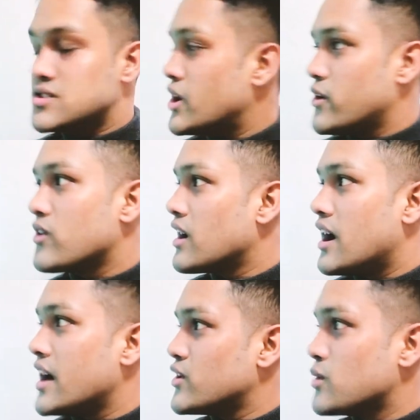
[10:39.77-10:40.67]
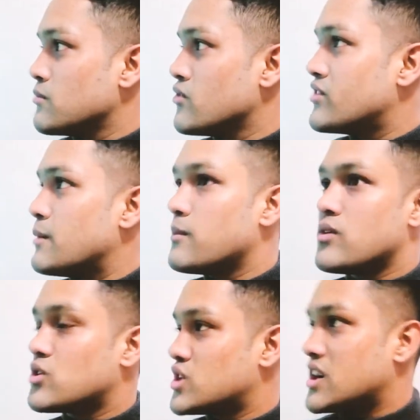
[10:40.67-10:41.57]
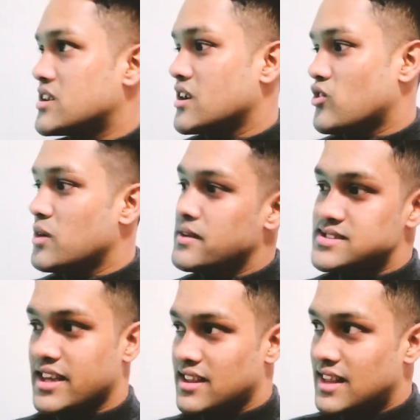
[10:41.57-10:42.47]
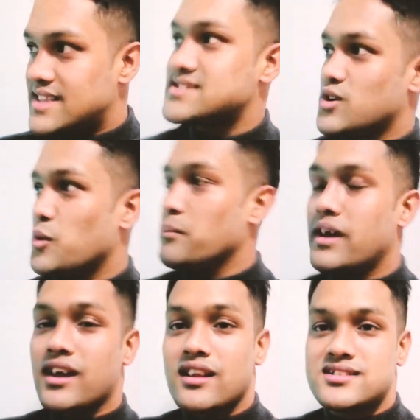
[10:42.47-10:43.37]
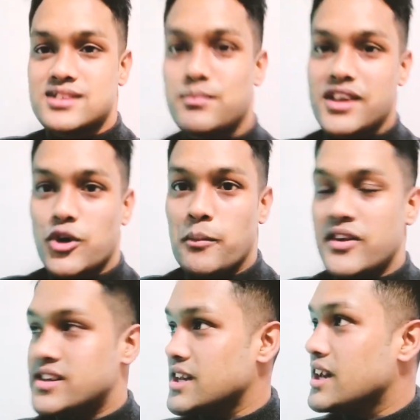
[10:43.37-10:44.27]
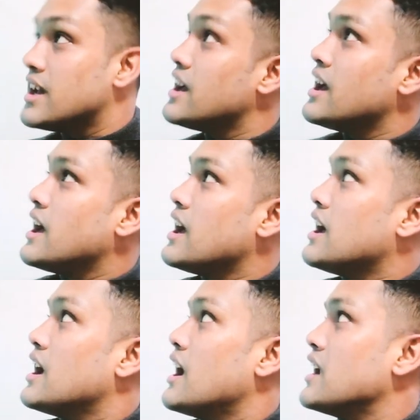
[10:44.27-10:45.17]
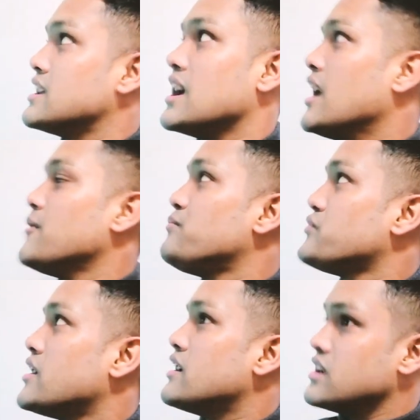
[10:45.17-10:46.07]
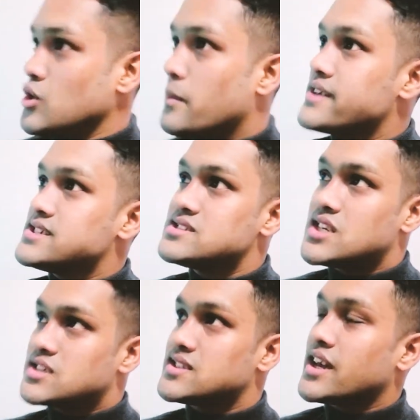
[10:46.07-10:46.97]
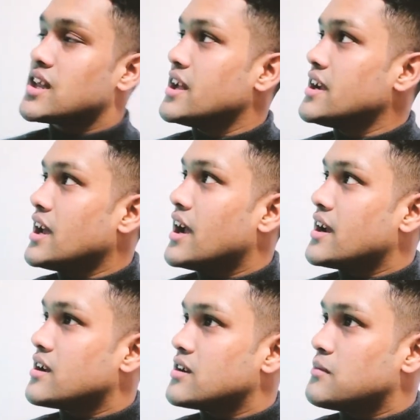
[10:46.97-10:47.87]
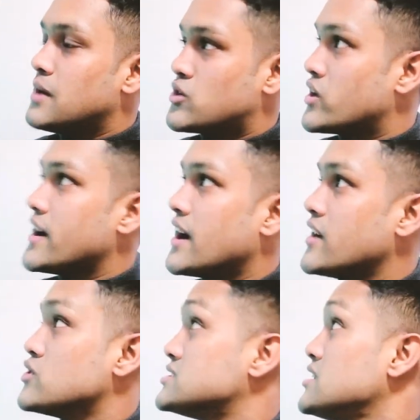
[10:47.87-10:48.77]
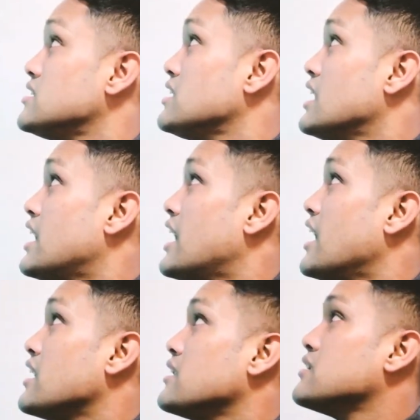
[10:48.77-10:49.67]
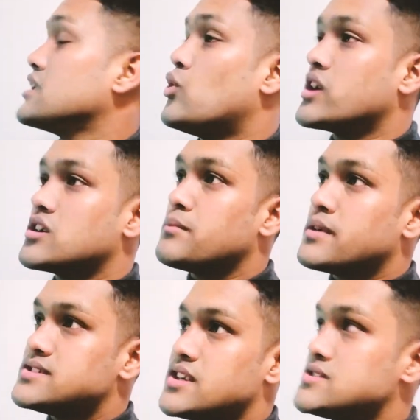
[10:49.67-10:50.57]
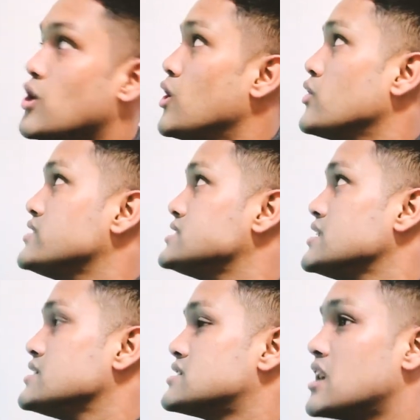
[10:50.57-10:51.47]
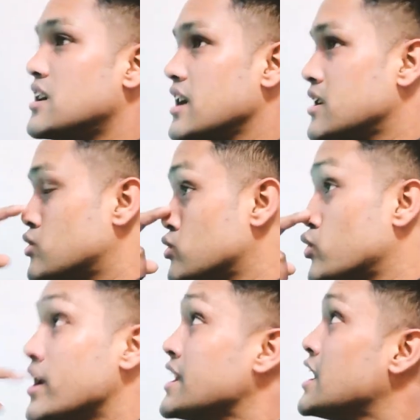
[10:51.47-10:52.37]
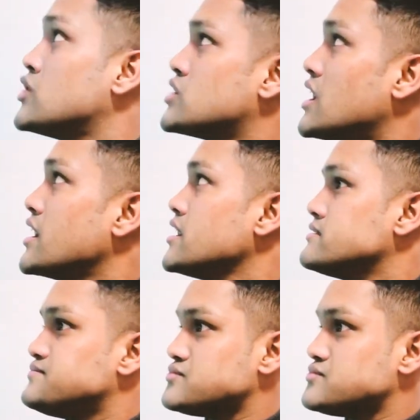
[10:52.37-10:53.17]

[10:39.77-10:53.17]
So I don't move them to the other aquarium. It's like, let's go make it something community. And yeah, neomycin, tetracycline, and metrodinosaurus. And the water temperature is always in 30 to 28 to 30.